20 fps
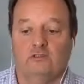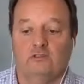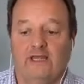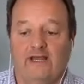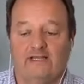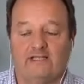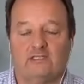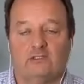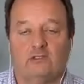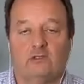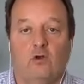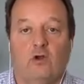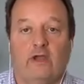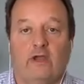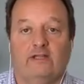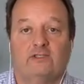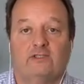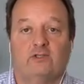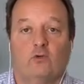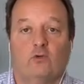last long
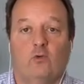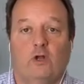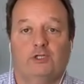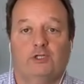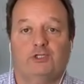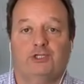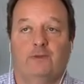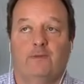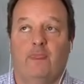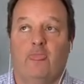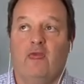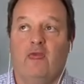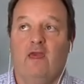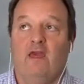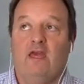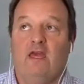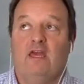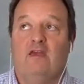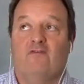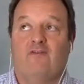answer question.
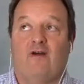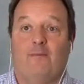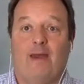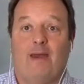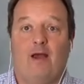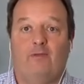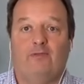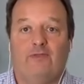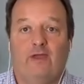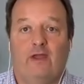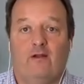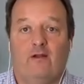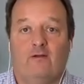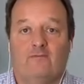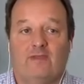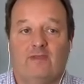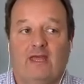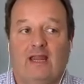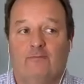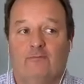If I'm out
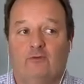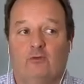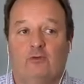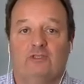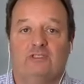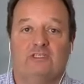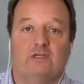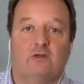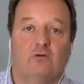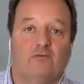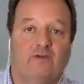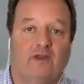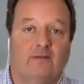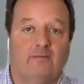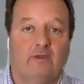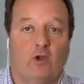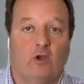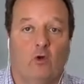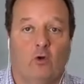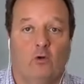there and I'm doing single
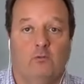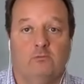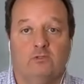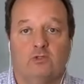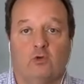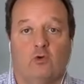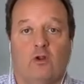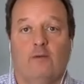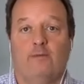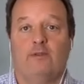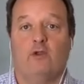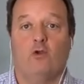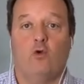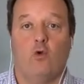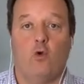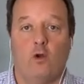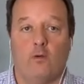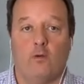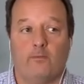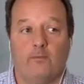family homes, or I'm in
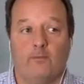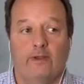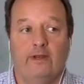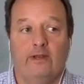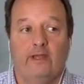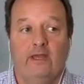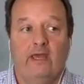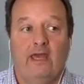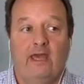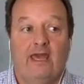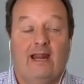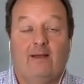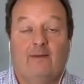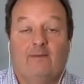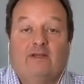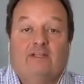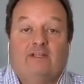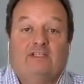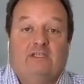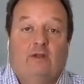corporate and I'm
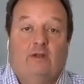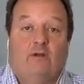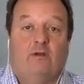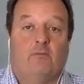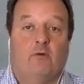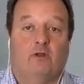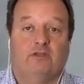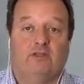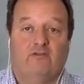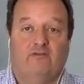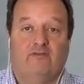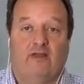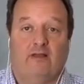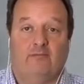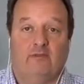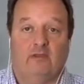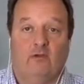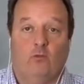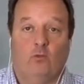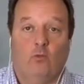considering
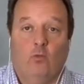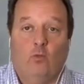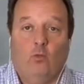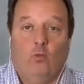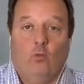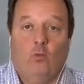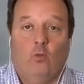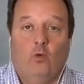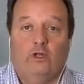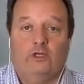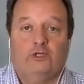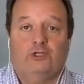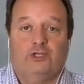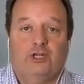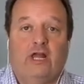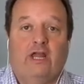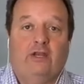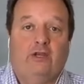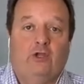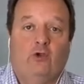multifamily, what should
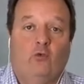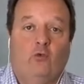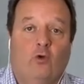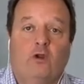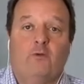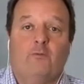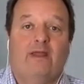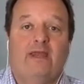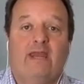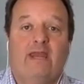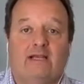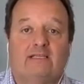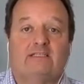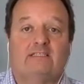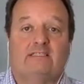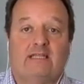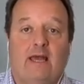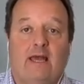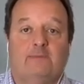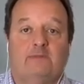I do? What are my next
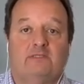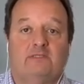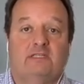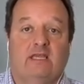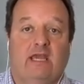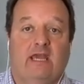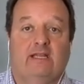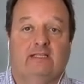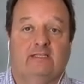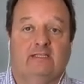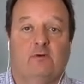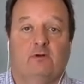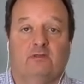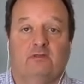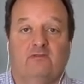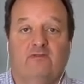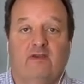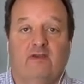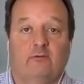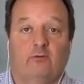steps to get into
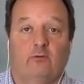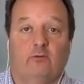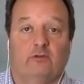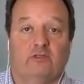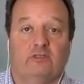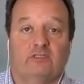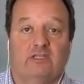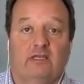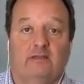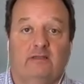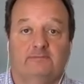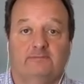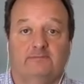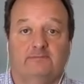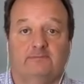multifamily real estate?